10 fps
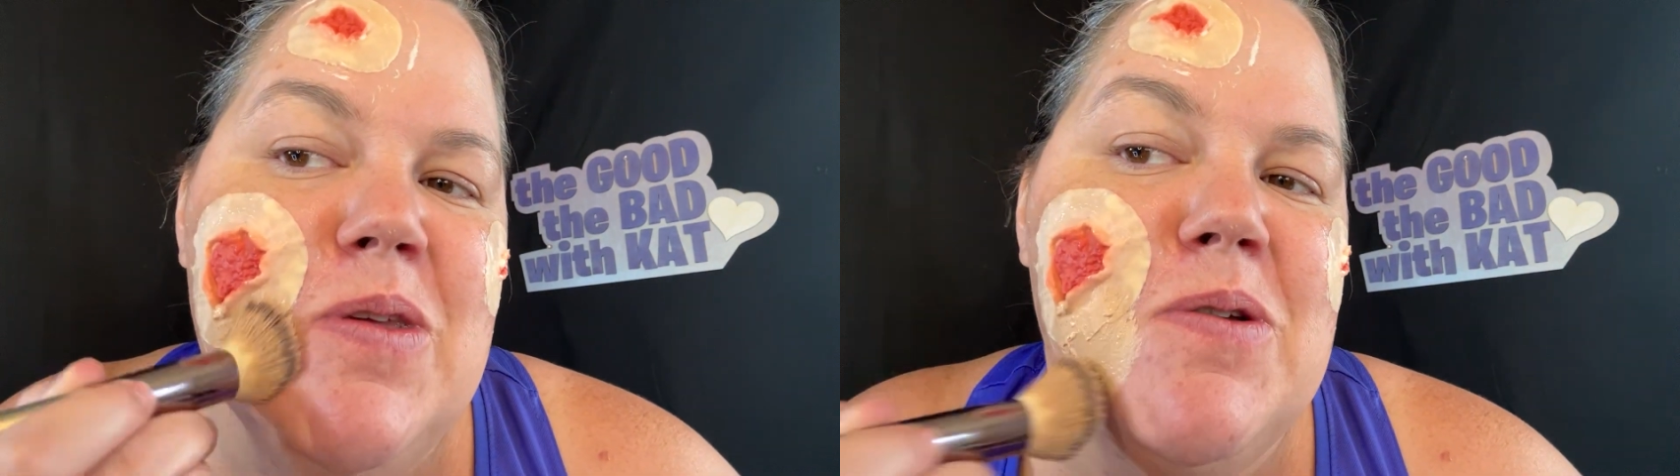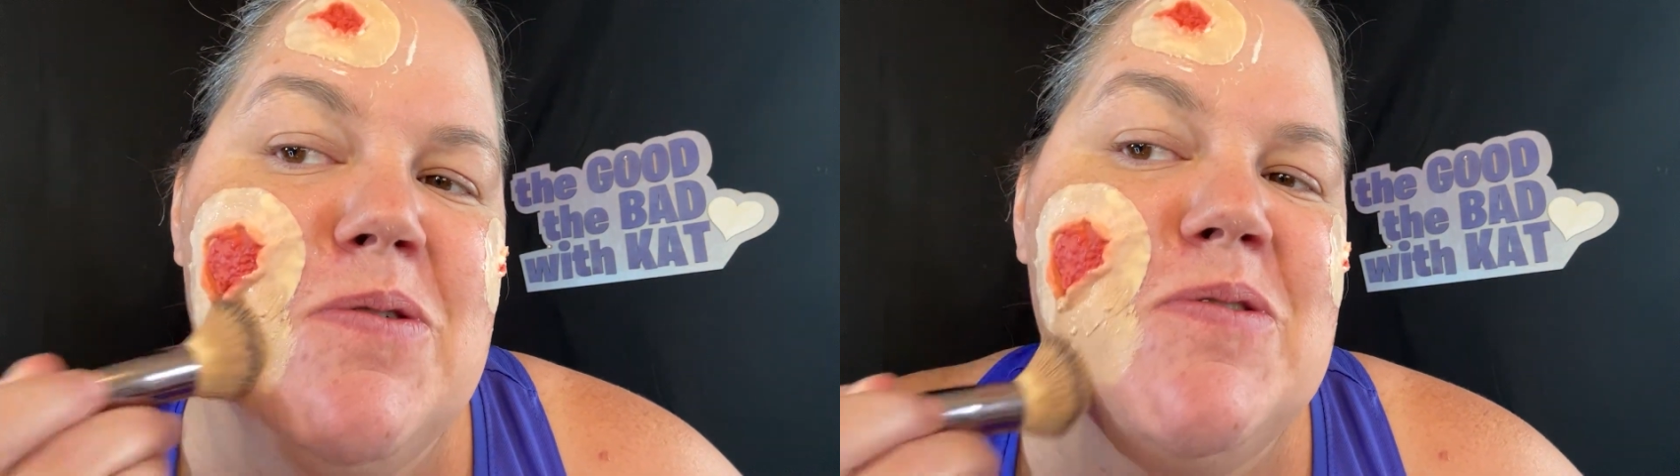
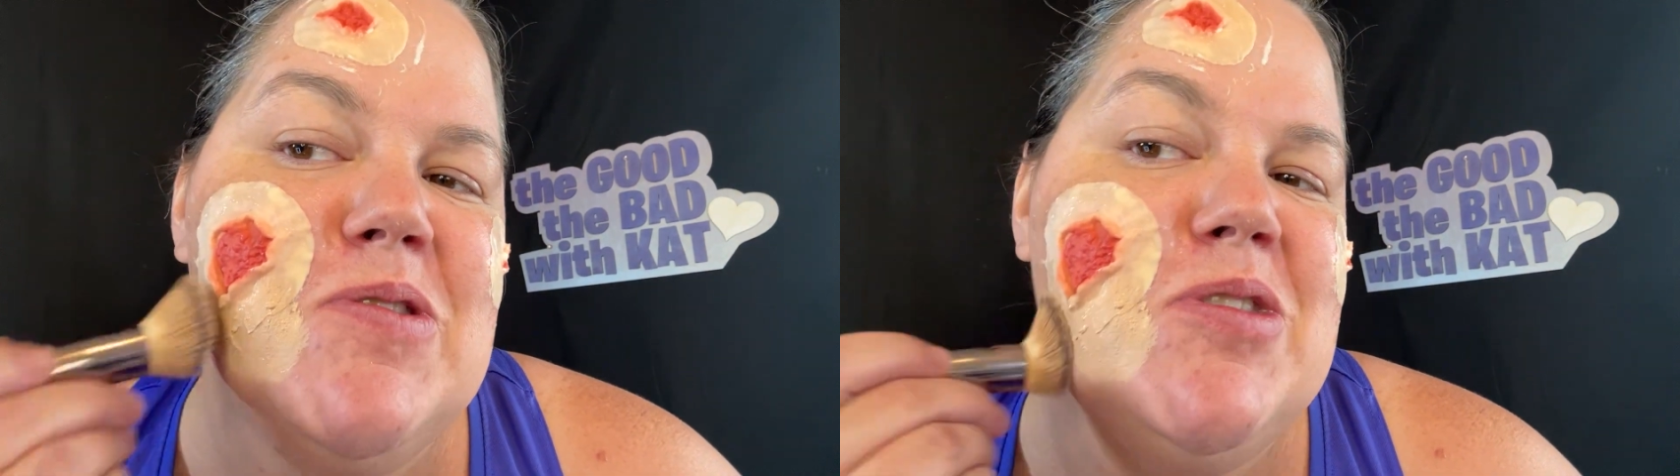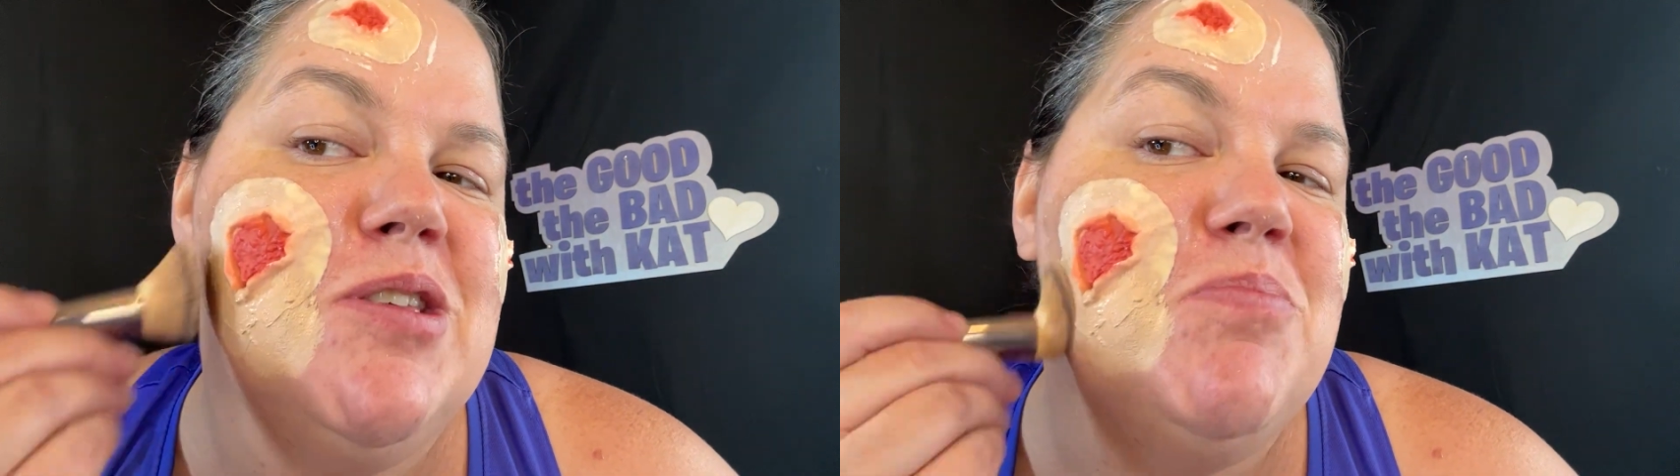do
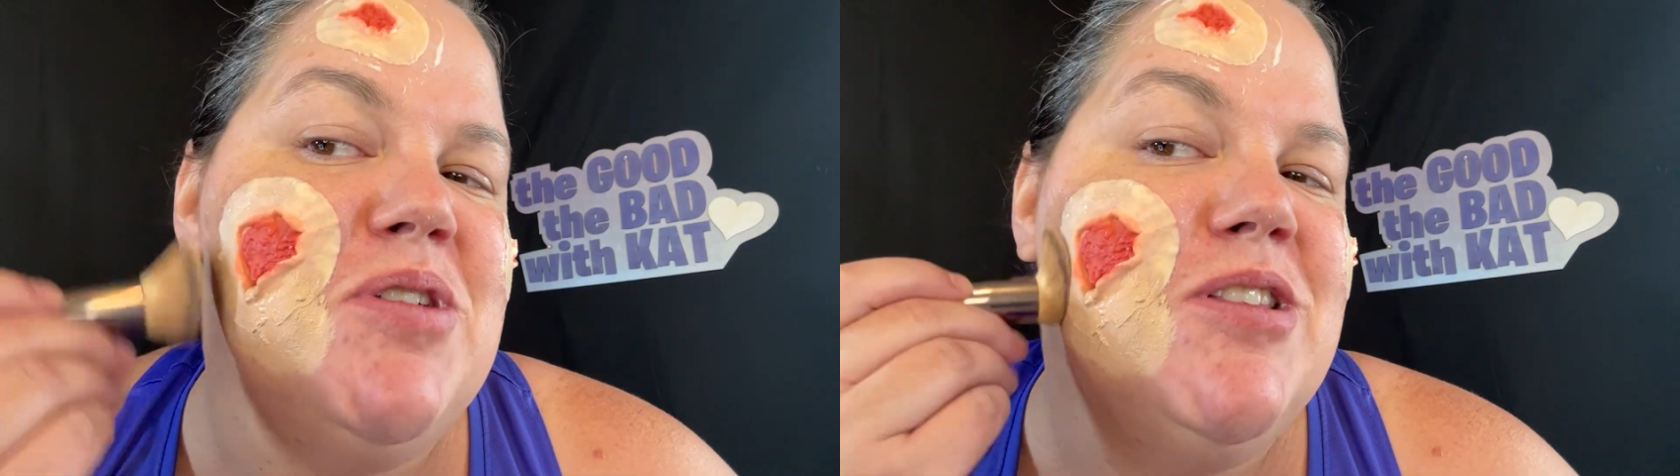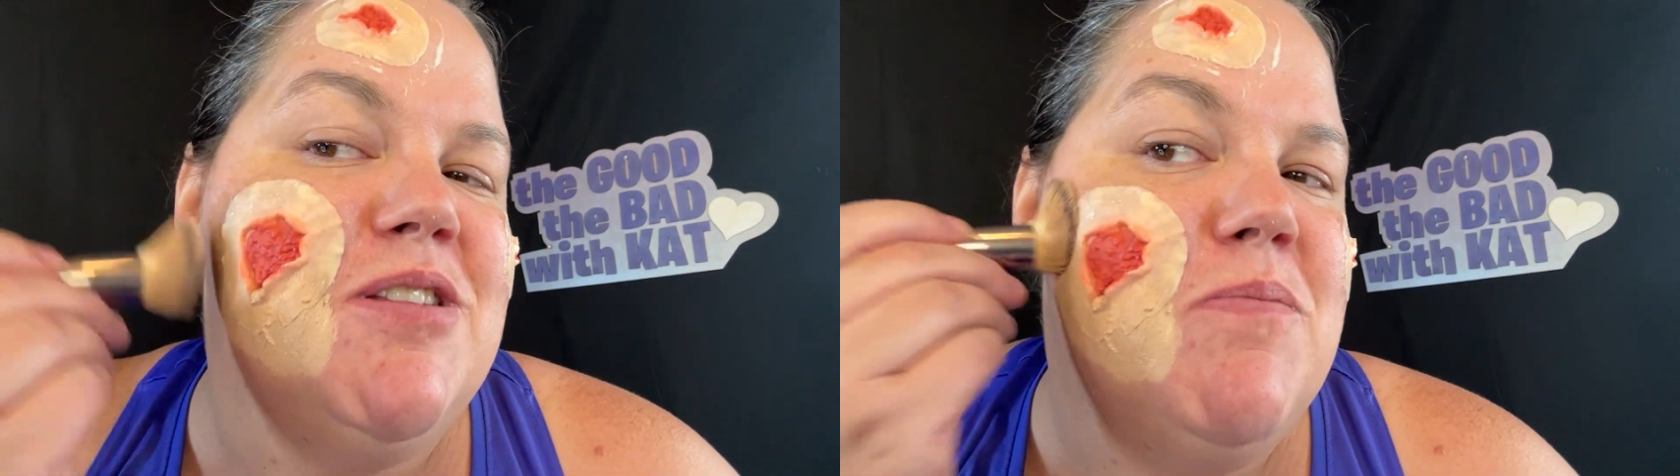is just
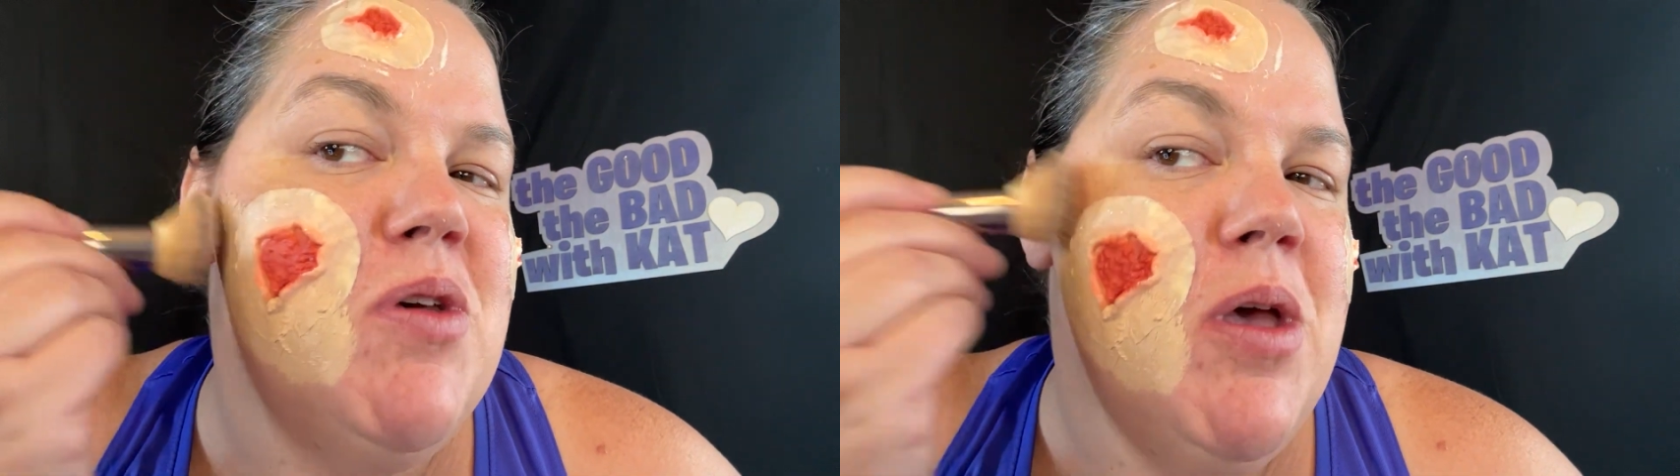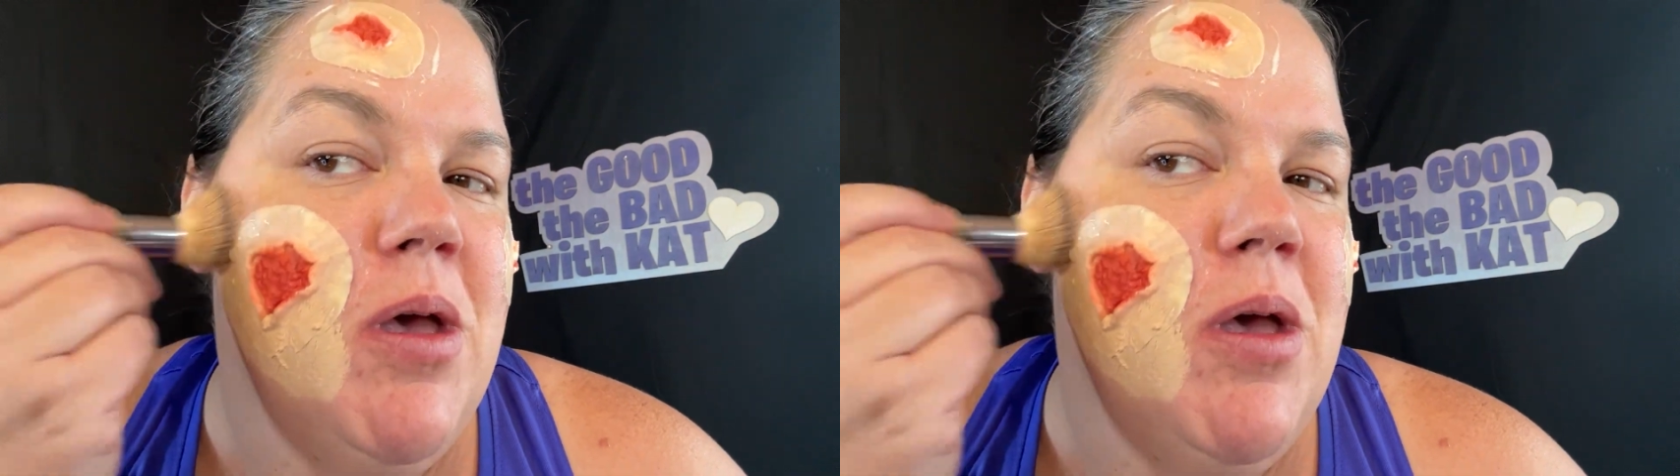put some